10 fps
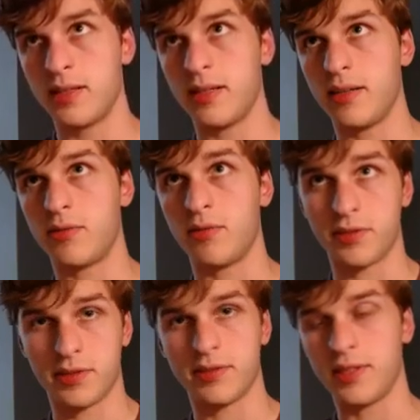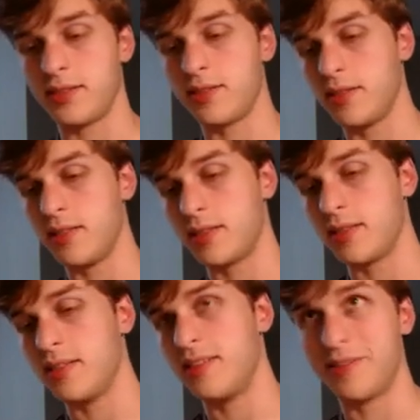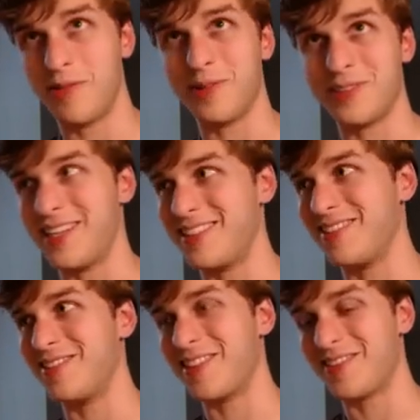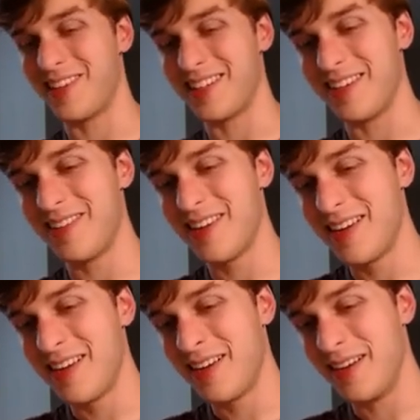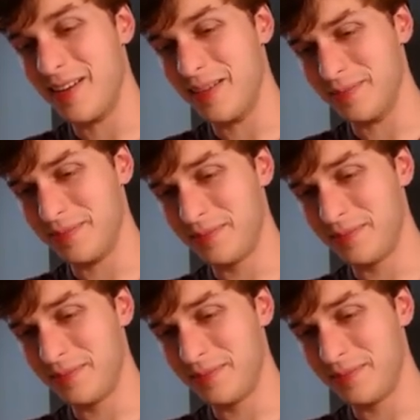And of course, that's of course that's our directory right now. Um,